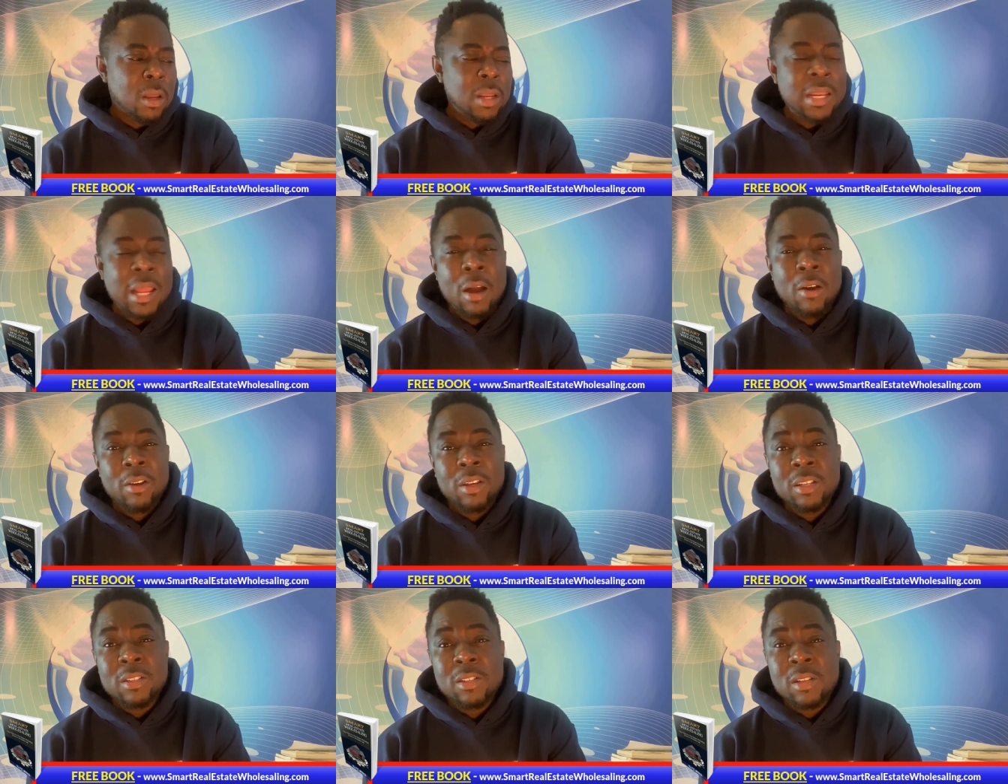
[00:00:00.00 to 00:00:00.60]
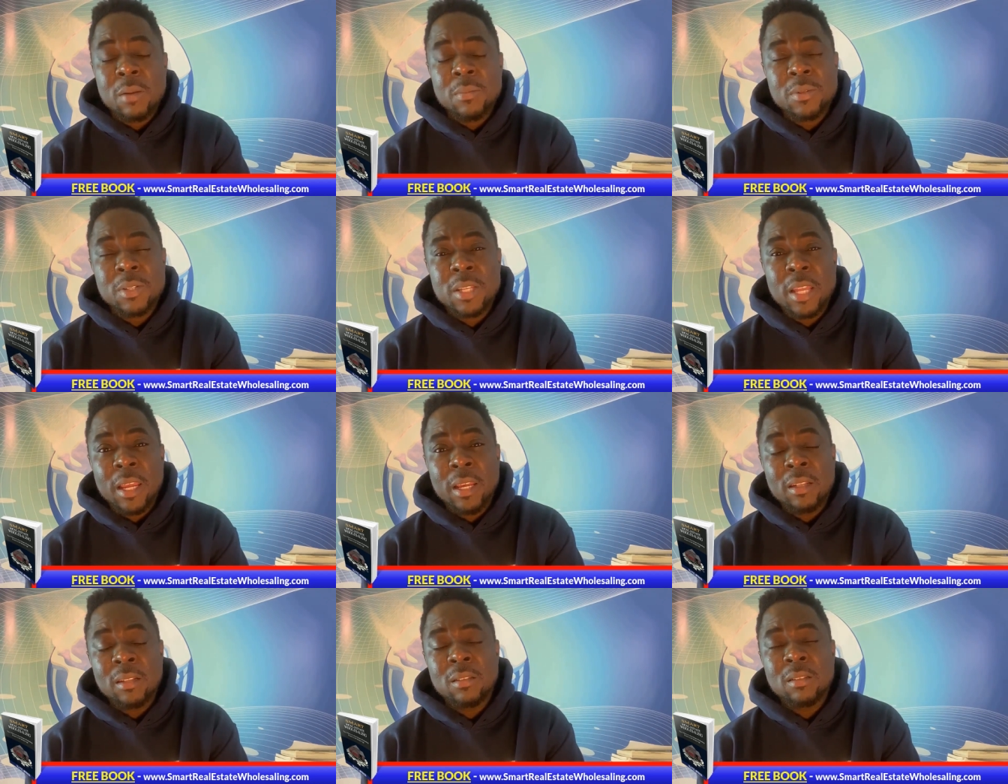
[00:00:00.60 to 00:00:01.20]
Now, in some
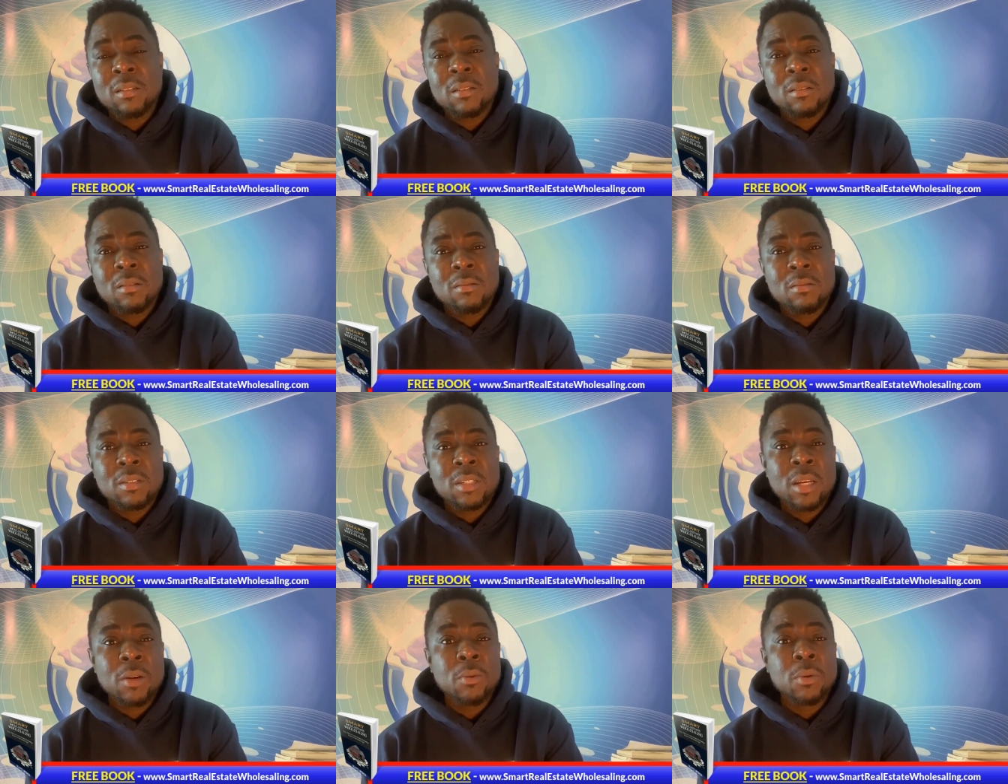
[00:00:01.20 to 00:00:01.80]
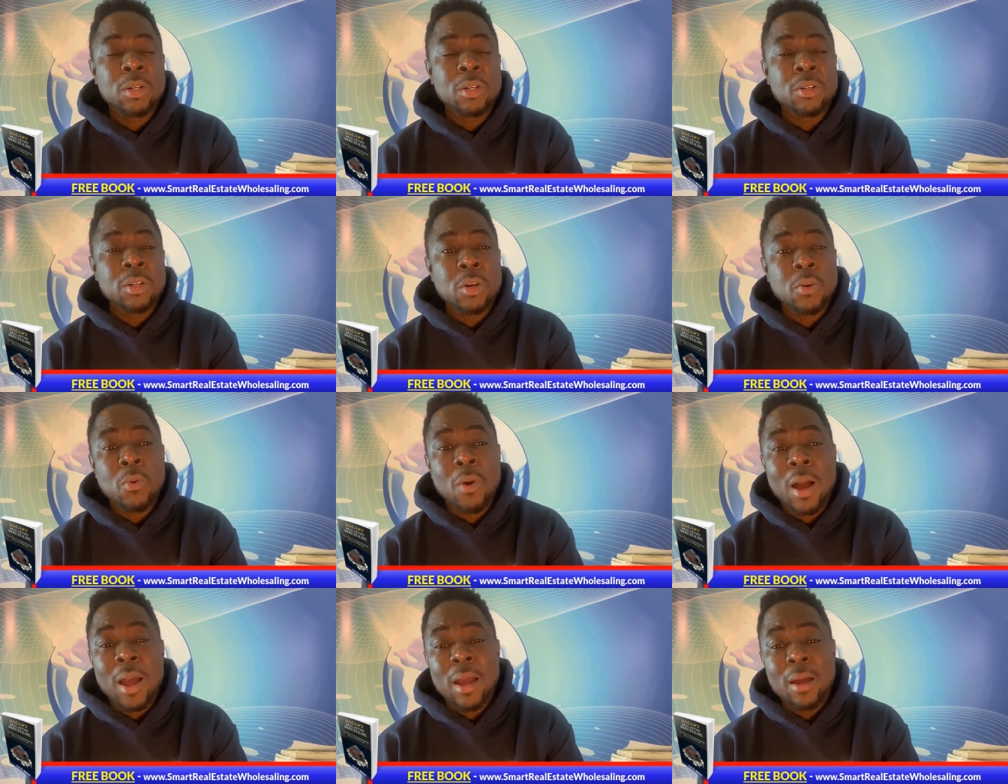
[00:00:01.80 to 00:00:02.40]
states, they will
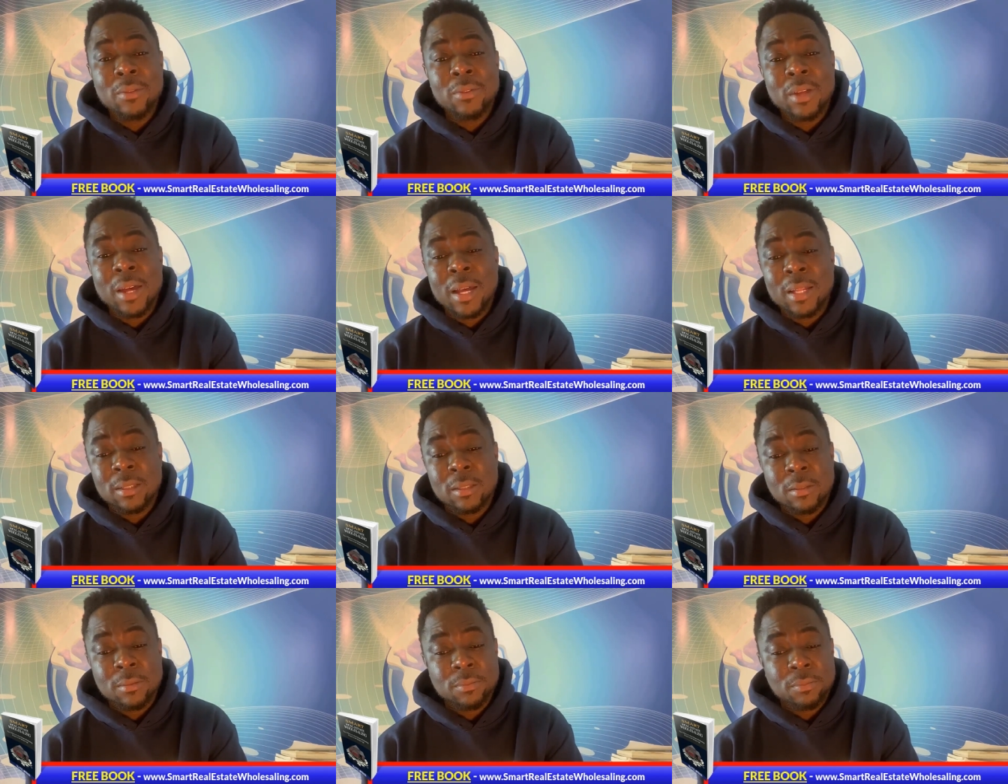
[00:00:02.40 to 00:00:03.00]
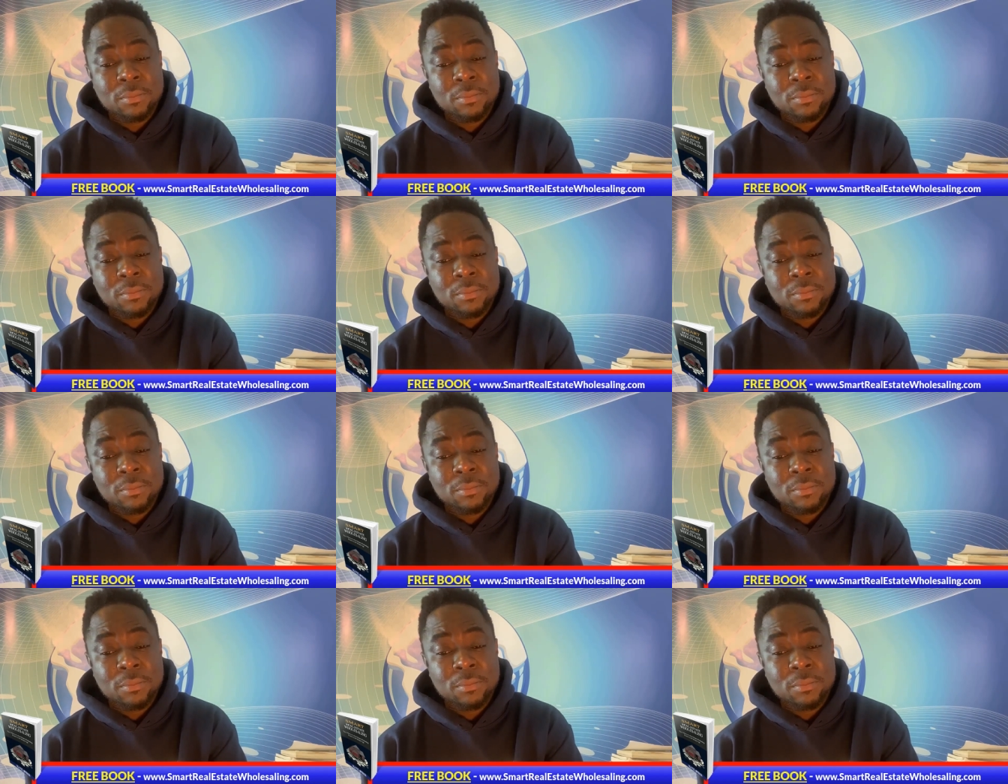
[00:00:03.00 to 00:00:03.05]
require that,